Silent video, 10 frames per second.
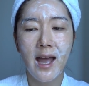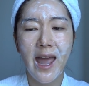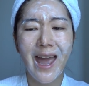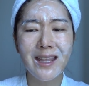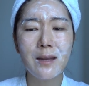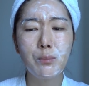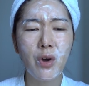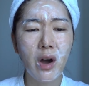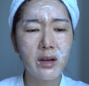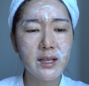any
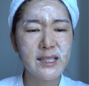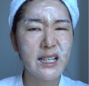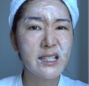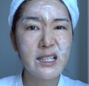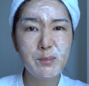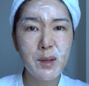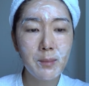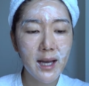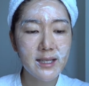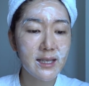products like sleeping
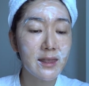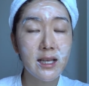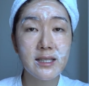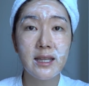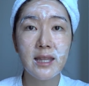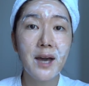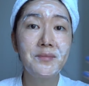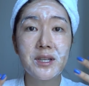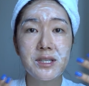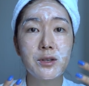masks and things like that,
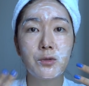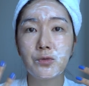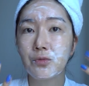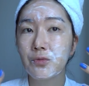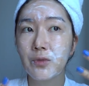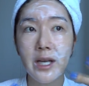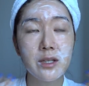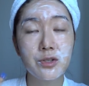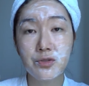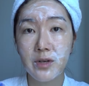this is a great
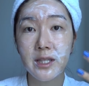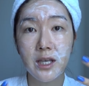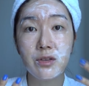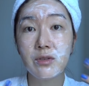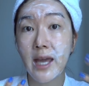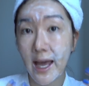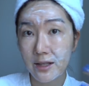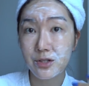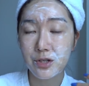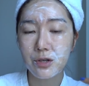trick that you can
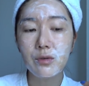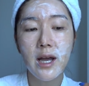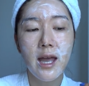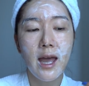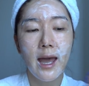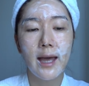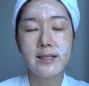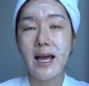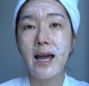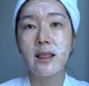do. And
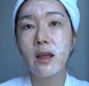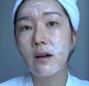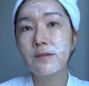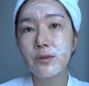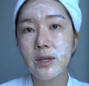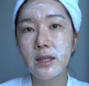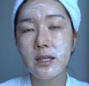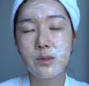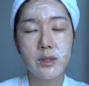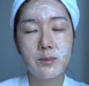I love doing this
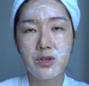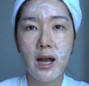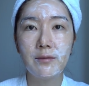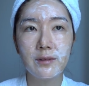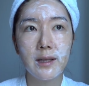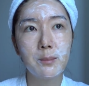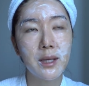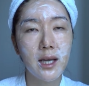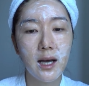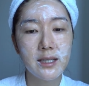when I'm traveling
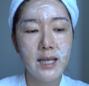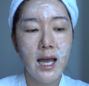because